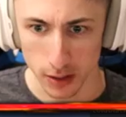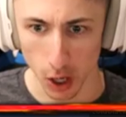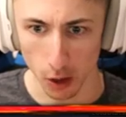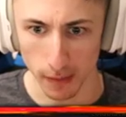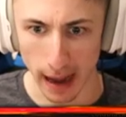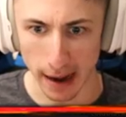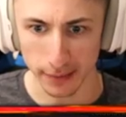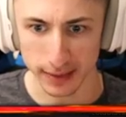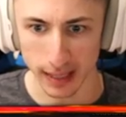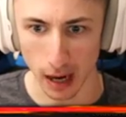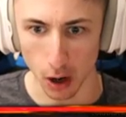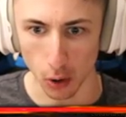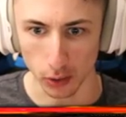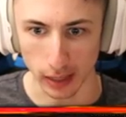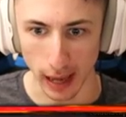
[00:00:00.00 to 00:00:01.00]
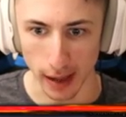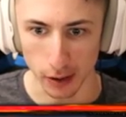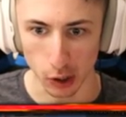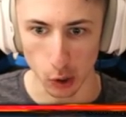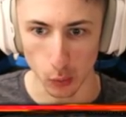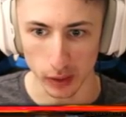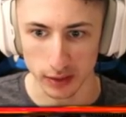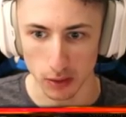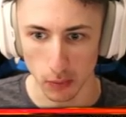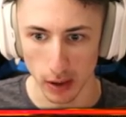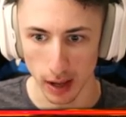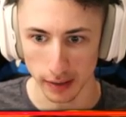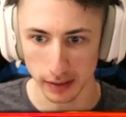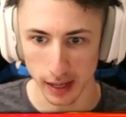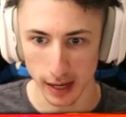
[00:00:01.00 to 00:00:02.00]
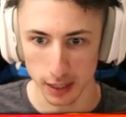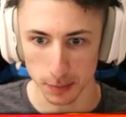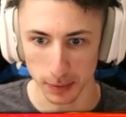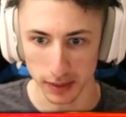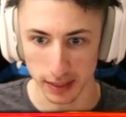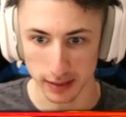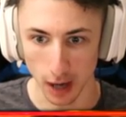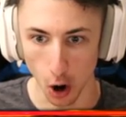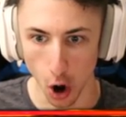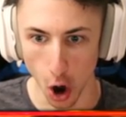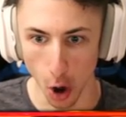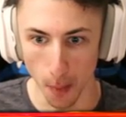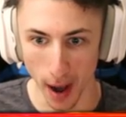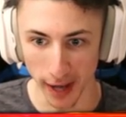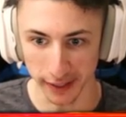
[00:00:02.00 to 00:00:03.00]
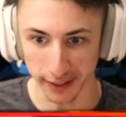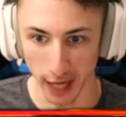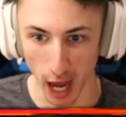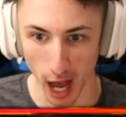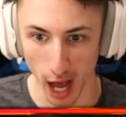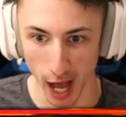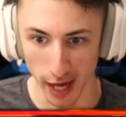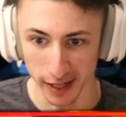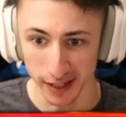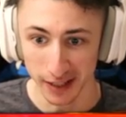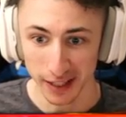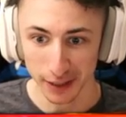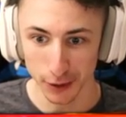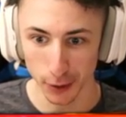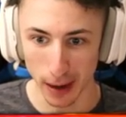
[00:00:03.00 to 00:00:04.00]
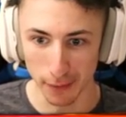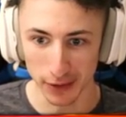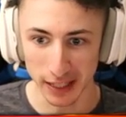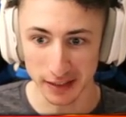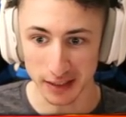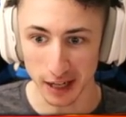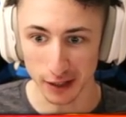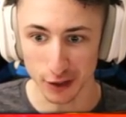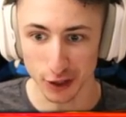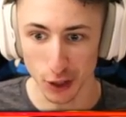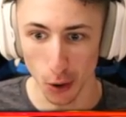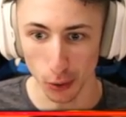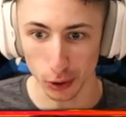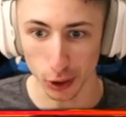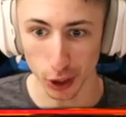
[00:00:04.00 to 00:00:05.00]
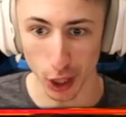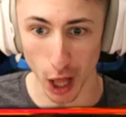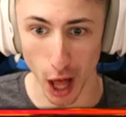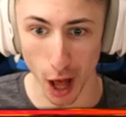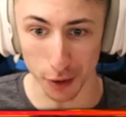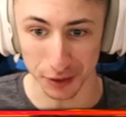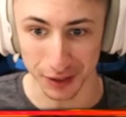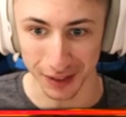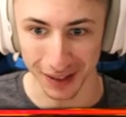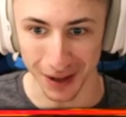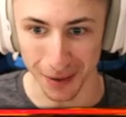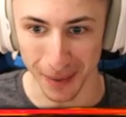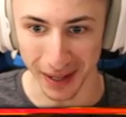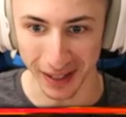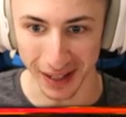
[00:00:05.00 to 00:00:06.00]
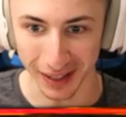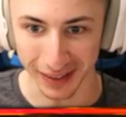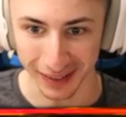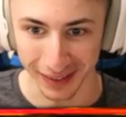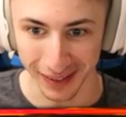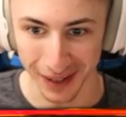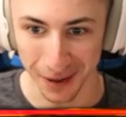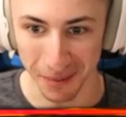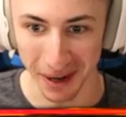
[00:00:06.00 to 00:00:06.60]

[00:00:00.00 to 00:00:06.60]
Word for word: No, I Oh, okay, I don't know what's going on, guys, but this. Oh my god! Dude, everything's getting so close! Oh my god!